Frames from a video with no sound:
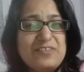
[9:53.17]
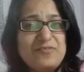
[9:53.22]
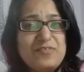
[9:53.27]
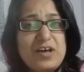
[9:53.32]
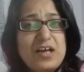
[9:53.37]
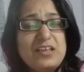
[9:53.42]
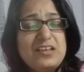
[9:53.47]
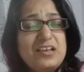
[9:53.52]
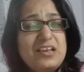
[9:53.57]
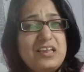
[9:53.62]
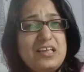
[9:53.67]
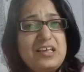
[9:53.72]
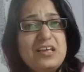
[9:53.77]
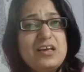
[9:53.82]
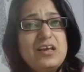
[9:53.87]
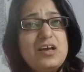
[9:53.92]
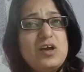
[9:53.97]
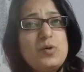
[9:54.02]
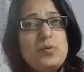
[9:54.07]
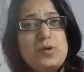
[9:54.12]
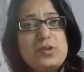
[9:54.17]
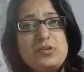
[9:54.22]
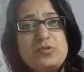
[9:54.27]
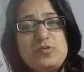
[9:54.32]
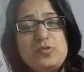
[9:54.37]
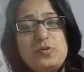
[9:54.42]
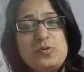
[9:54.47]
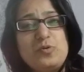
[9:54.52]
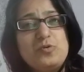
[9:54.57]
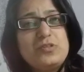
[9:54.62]
And finally, when
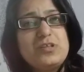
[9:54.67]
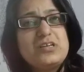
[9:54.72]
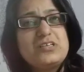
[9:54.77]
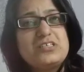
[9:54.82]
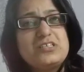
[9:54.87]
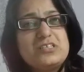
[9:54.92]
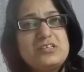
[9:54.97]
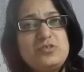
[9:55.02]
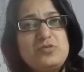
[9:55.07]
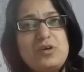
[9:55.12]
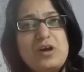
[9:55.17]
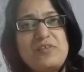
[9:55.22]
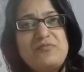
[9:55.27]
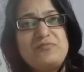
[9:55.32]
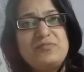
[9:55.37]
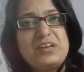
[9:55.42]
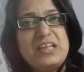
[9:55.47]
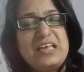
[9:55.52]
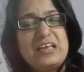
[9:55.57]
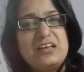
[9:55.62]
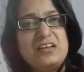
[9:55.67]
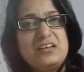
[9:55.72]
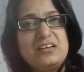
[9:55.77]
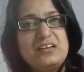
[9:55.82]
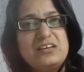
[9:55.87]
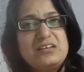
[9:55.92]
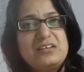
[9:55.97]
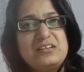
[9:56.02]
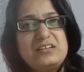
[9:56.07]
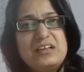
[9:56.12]
you know that you have
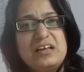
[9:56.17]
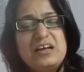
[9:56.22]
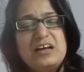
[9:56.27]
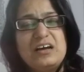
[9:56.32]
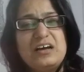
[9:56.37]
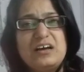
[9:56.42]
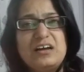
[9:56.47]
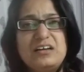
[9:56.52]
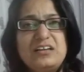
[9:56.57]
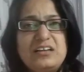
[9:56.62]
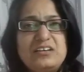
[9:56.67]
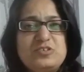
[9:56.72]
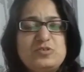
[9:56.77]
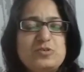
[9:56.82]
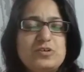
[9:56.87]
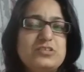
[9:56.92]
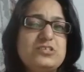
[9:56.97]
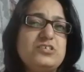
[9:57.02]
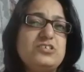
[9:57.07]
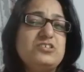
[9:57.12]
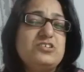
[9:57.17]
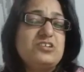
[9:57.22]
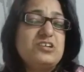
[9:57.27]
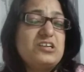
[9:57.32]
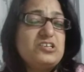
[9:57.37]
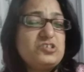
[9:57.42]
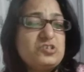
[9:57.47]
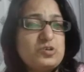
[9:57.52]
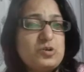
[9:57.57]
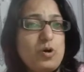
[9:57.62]
taken into
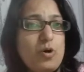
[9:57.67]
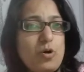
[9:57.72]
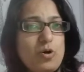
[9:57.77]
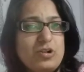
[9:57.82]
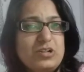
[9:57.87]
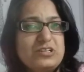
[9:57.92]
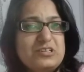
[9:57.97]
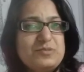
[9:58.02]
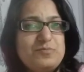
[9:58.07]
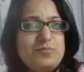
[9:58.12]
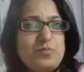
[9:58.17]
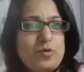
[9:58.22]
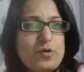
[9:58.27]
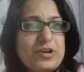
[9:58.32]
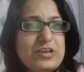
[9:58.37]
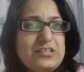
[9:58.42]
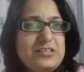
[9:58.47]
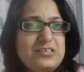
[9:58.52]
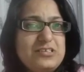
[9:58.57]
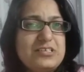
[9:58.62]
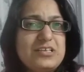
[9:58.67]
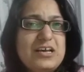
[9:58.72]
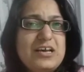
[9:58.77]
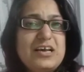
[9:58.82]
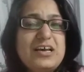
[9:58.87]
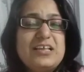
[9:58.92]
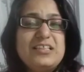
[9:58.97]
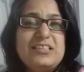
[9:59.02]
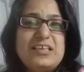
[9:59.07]
consideration all the points,